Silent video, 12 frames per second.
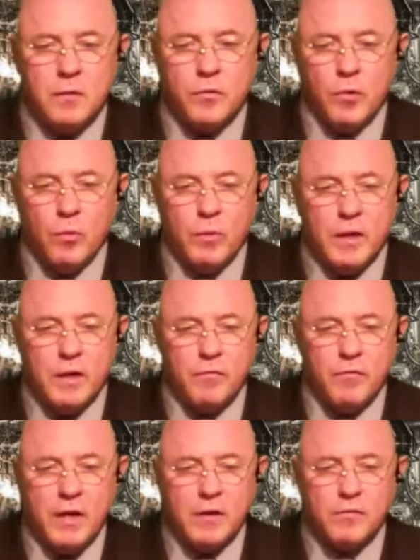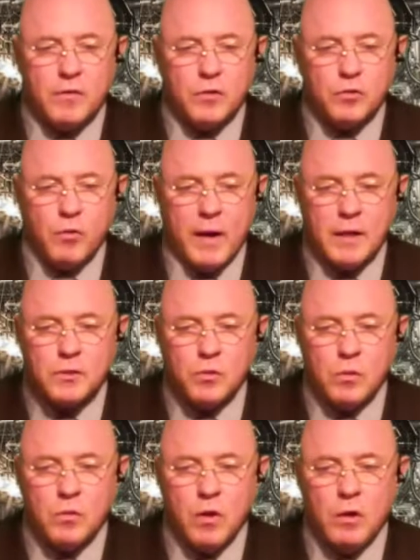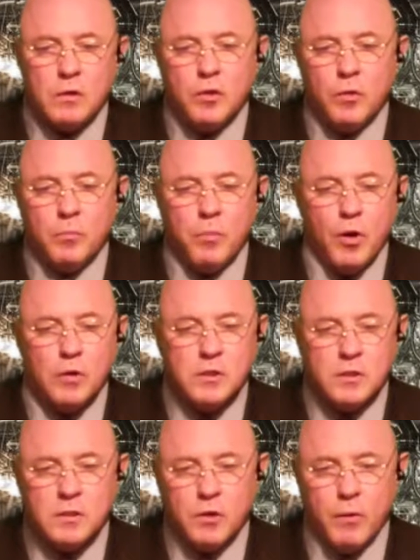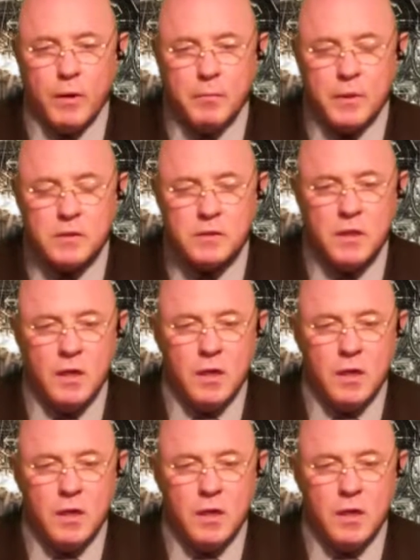through innovative contractual long-term purchase agreements,